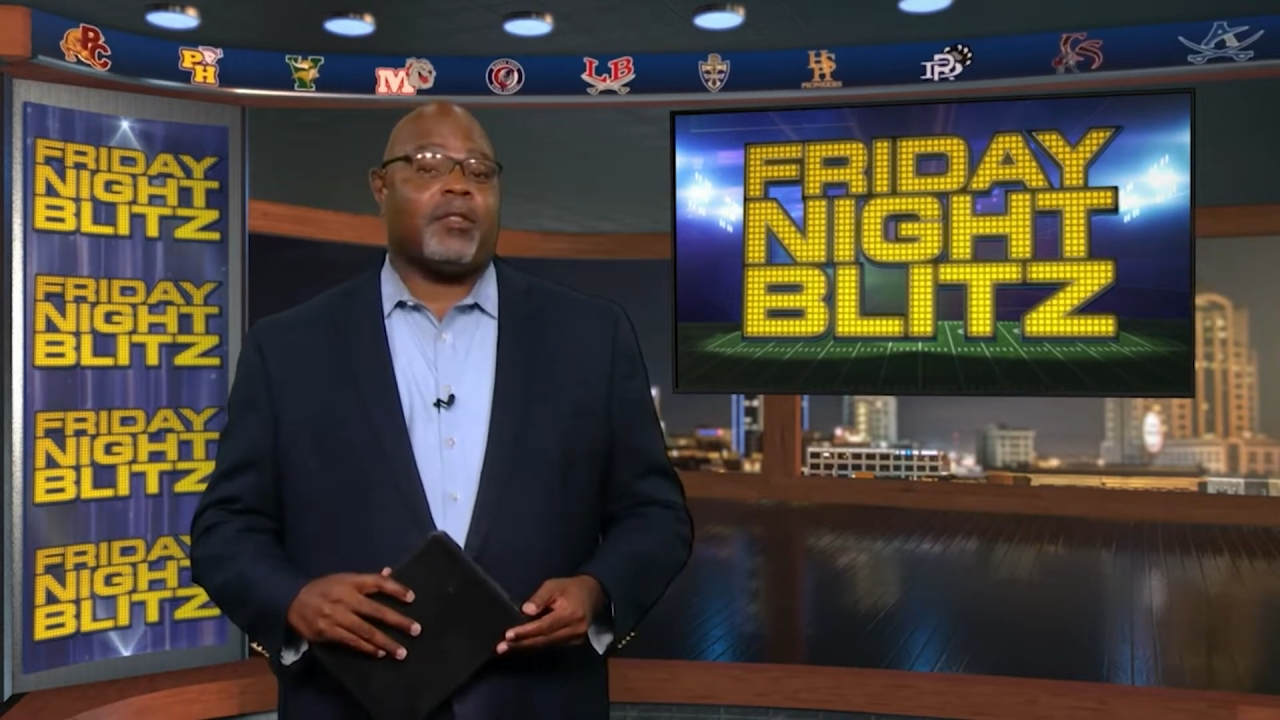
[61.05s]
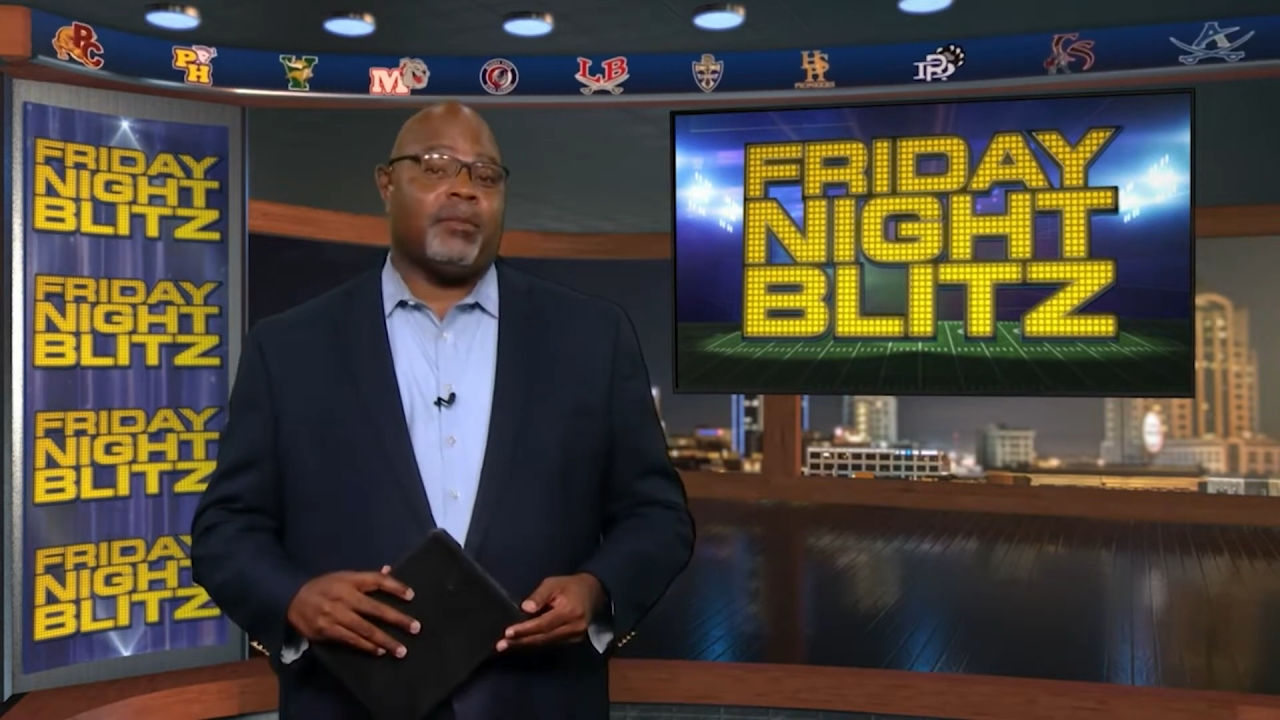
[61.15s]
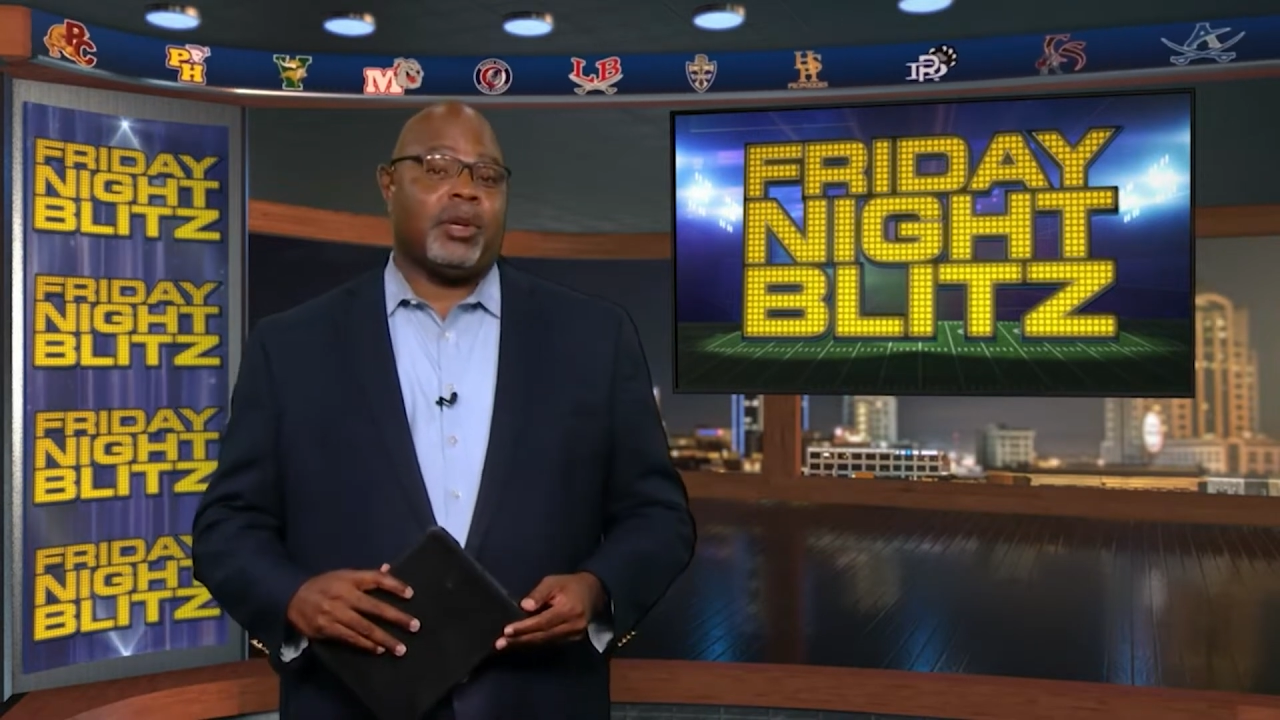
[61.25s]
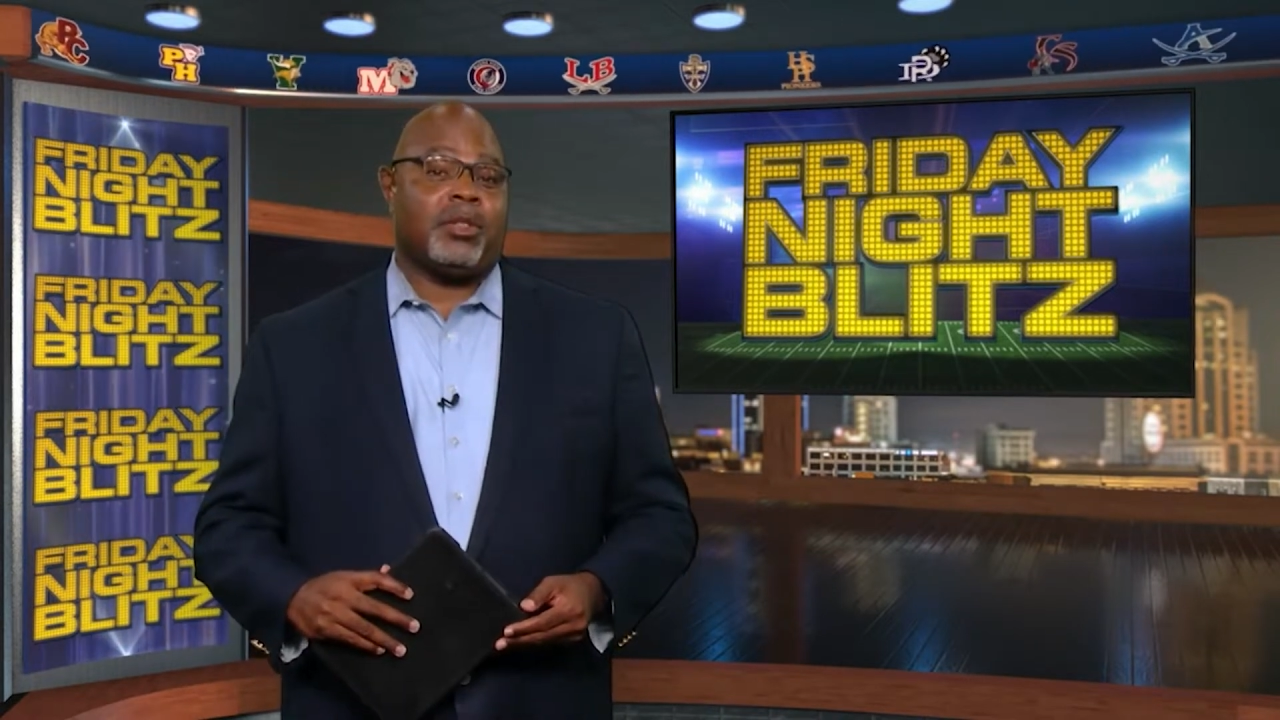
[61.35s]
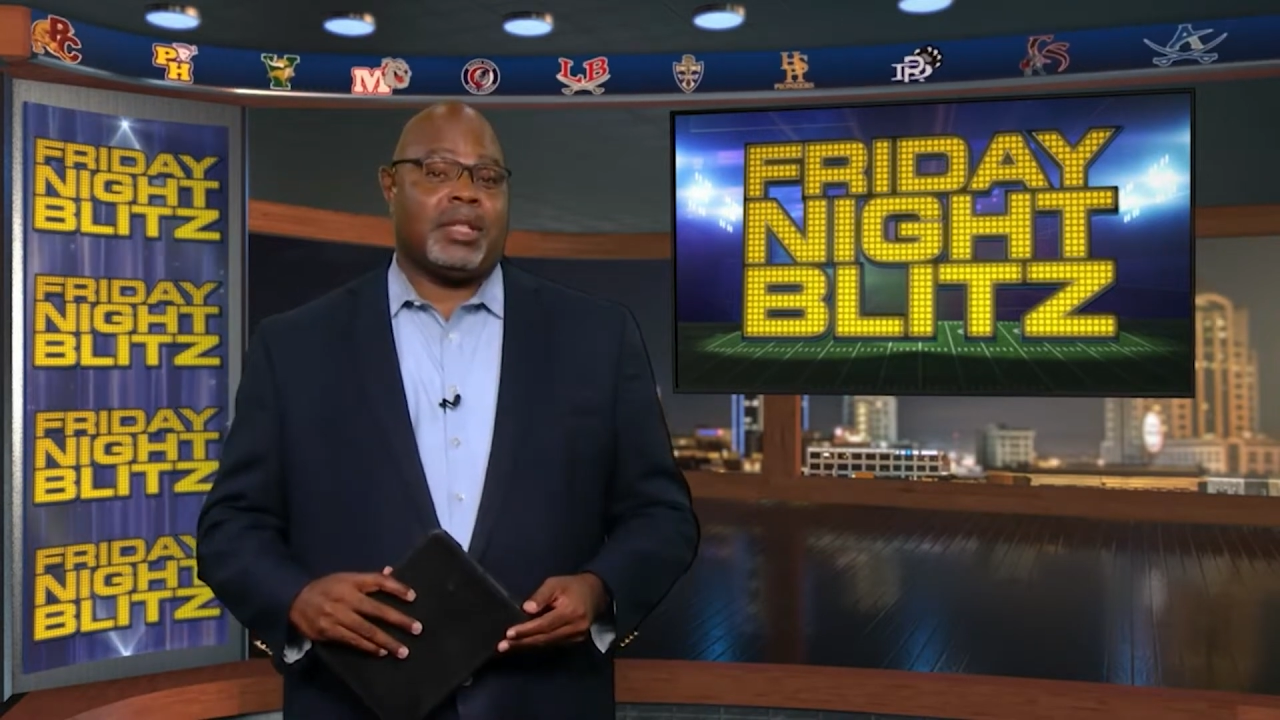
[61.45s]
from both